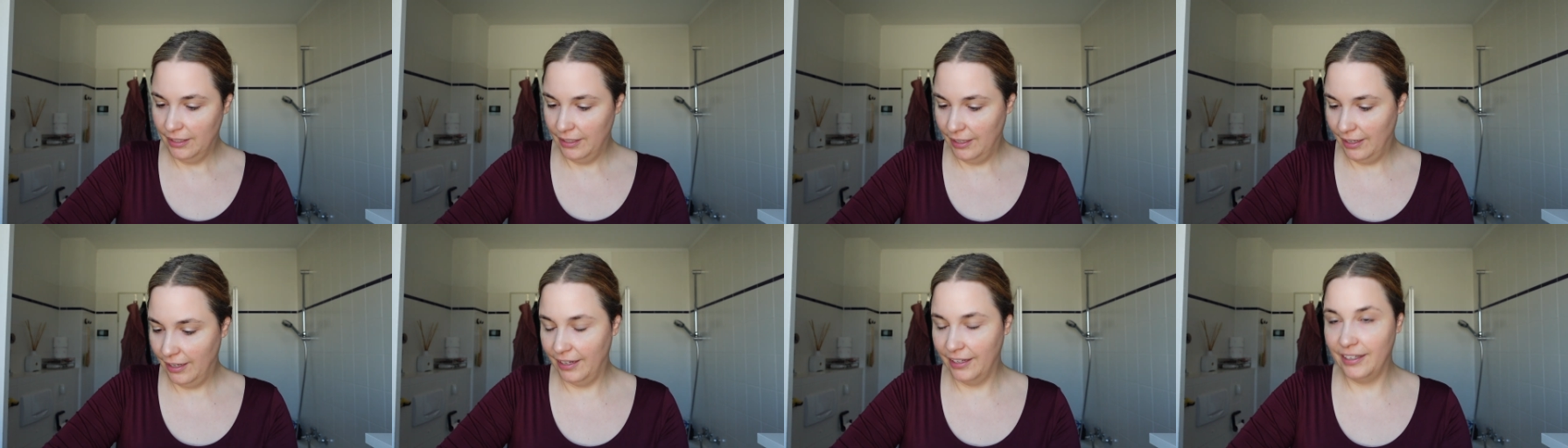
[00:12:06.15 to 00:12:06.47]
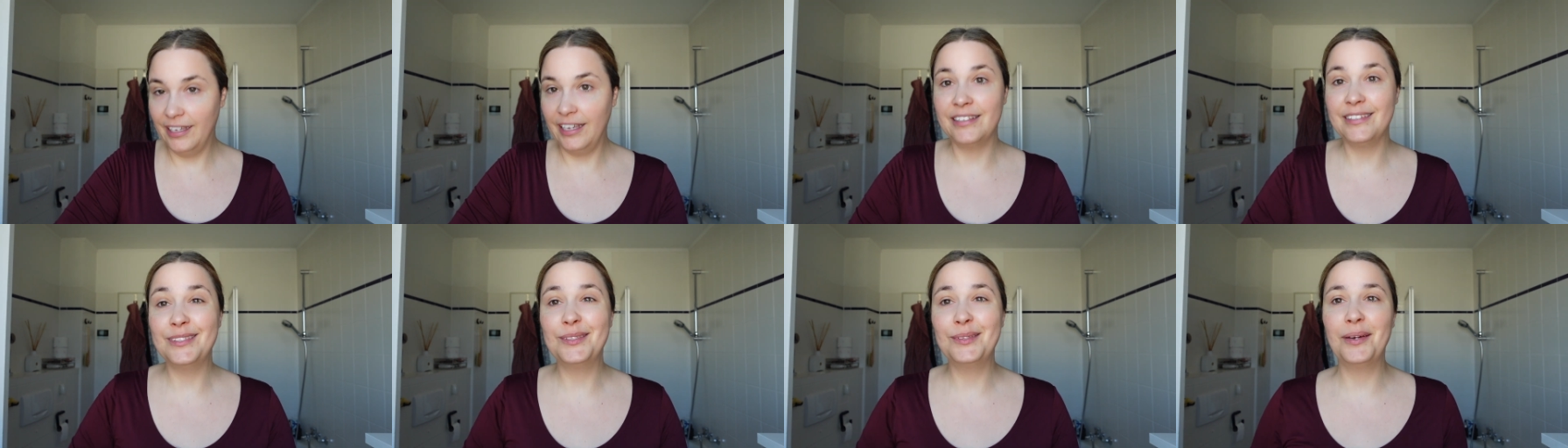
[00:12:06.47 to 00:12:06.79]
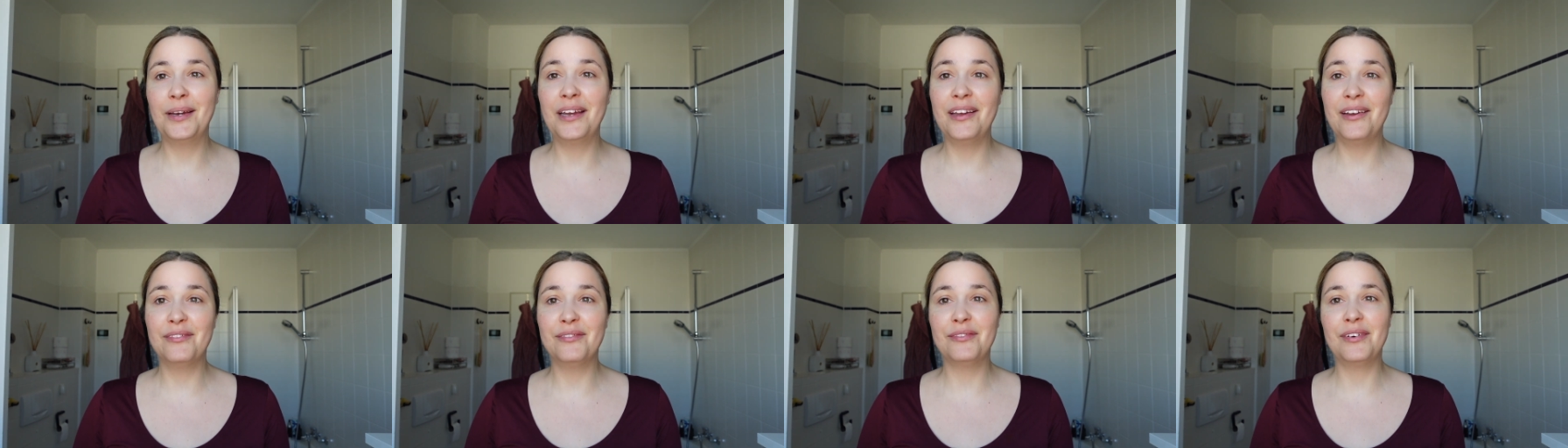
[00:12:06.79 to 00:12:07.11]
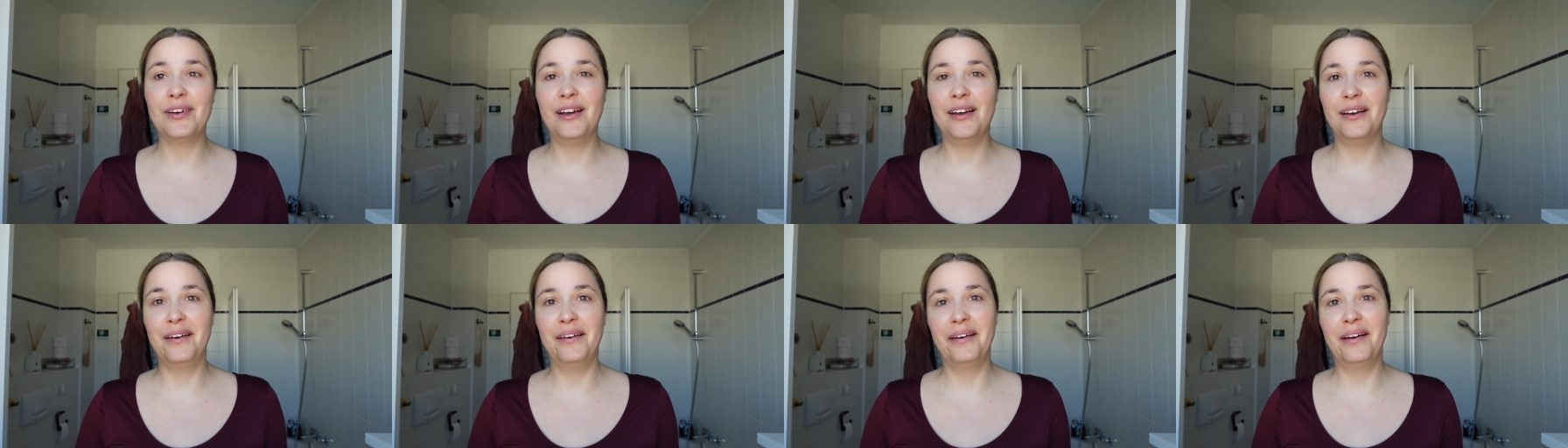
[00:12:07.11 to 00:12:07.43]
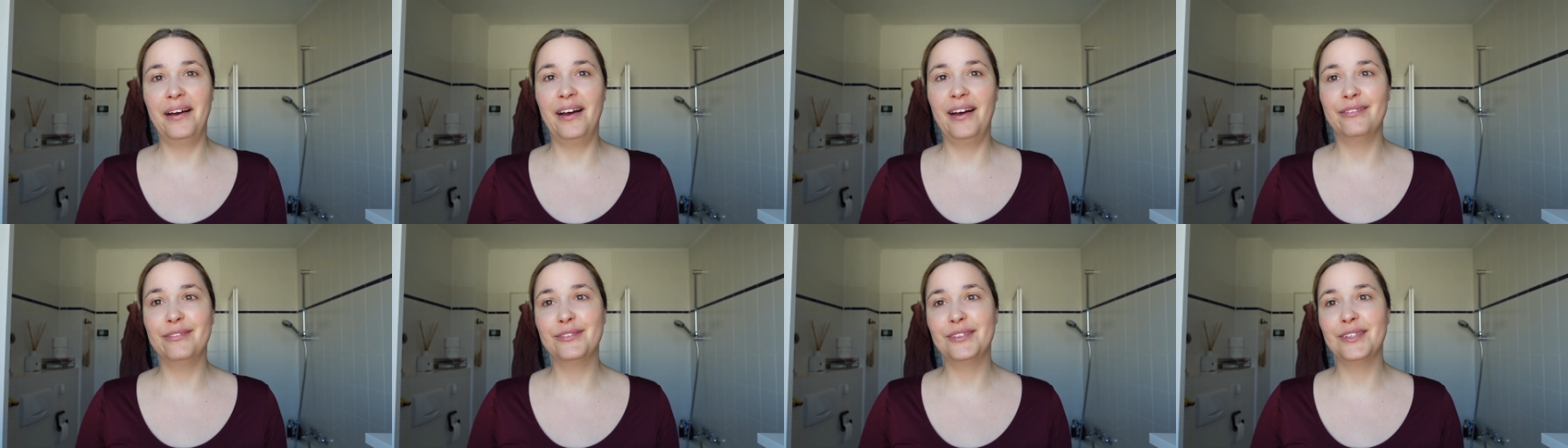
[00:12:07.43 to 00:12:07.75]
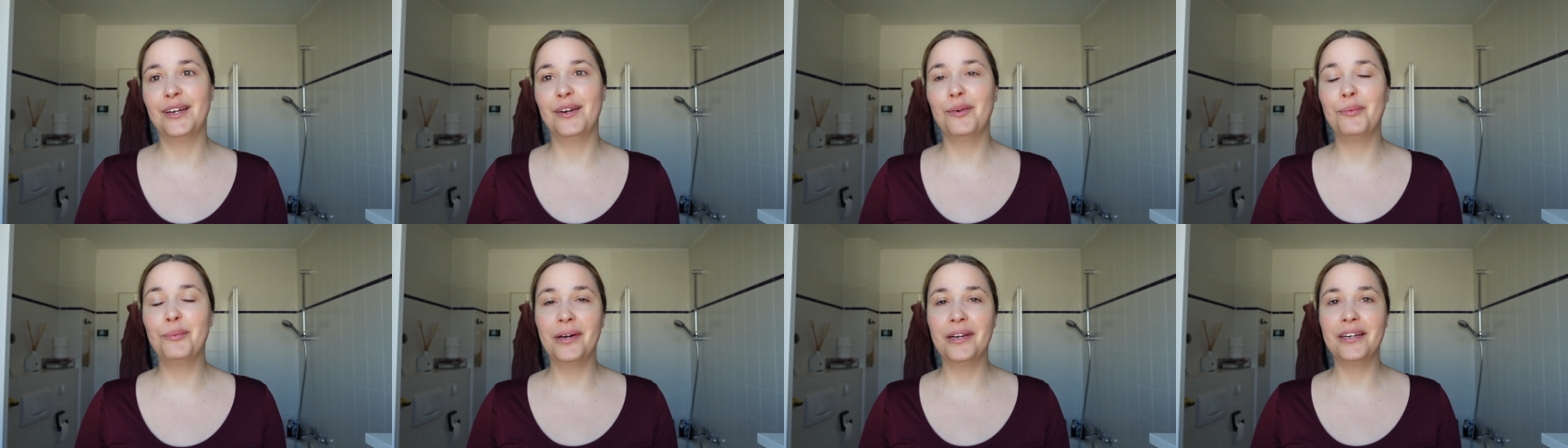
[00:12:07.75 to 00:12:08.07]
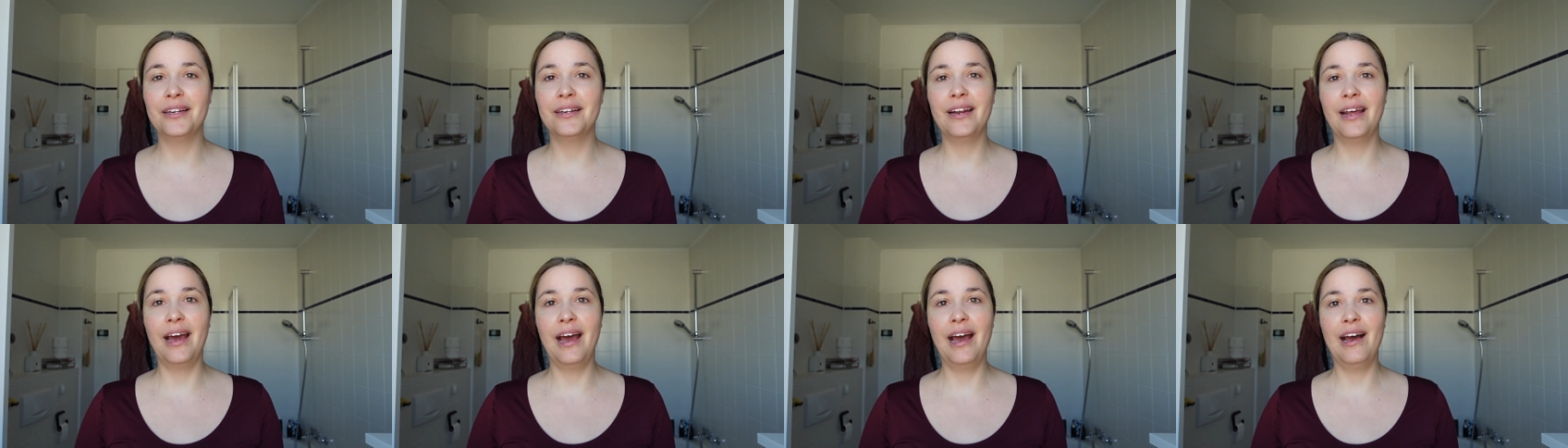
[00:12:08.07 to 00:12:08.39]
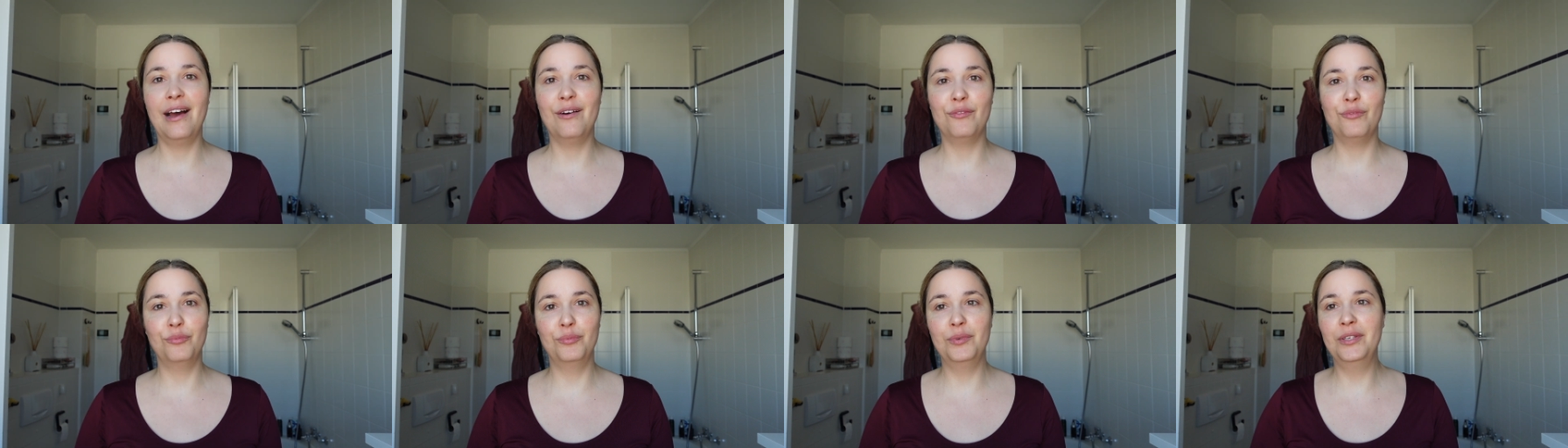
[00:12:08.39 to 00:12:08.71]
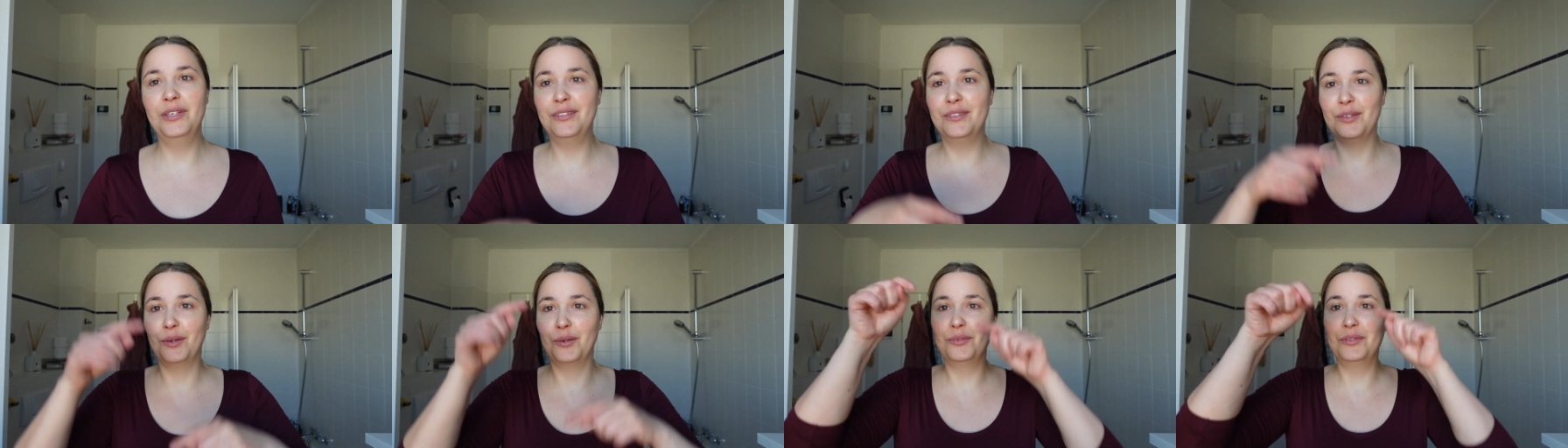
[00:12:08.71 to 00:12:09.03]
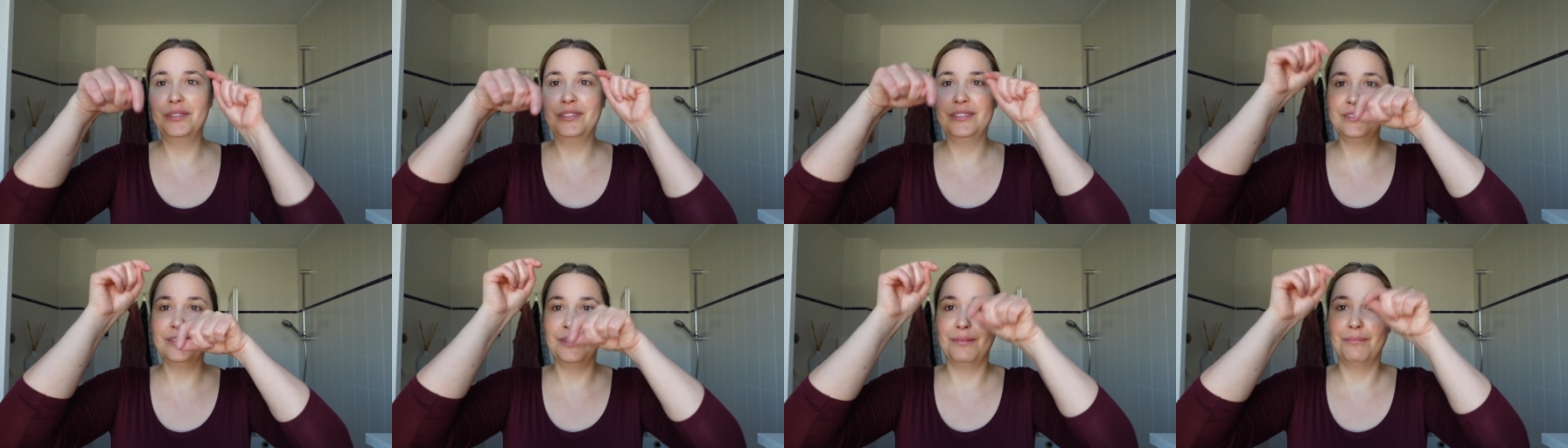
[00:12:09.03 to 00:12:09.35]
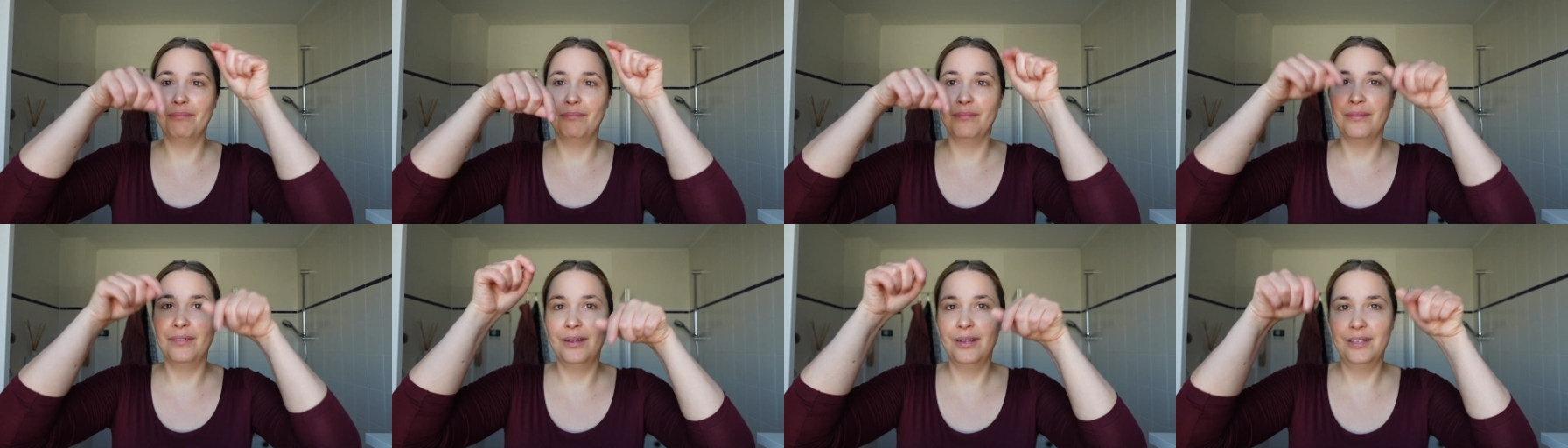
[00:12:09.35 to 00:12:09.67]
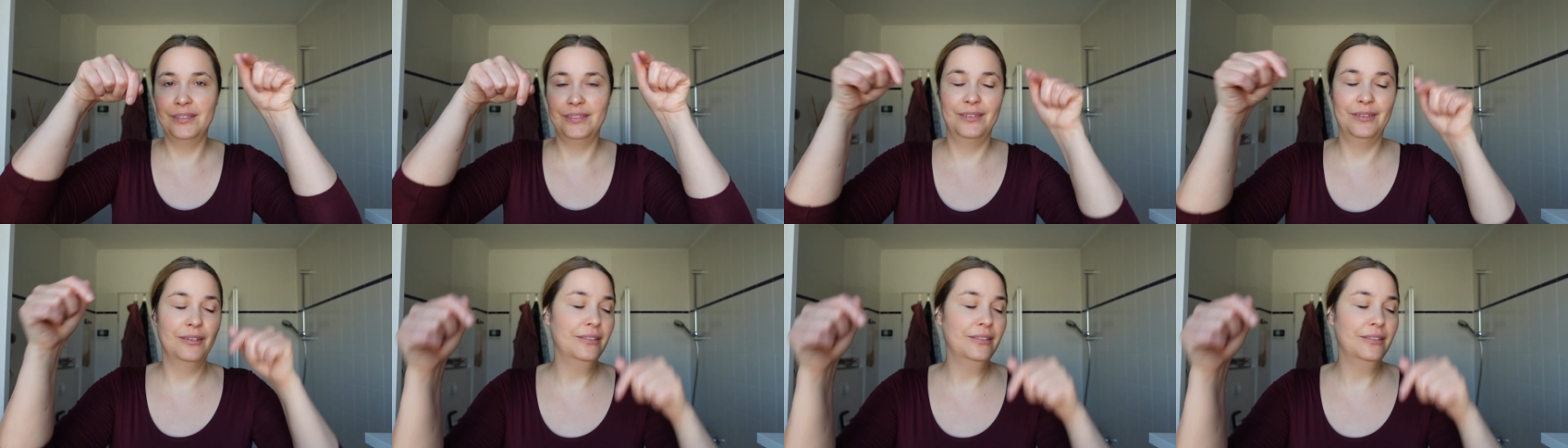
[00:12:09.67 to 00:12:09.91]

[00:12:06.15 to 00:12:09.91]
I guess you have, uh, after one and a half weeks, only some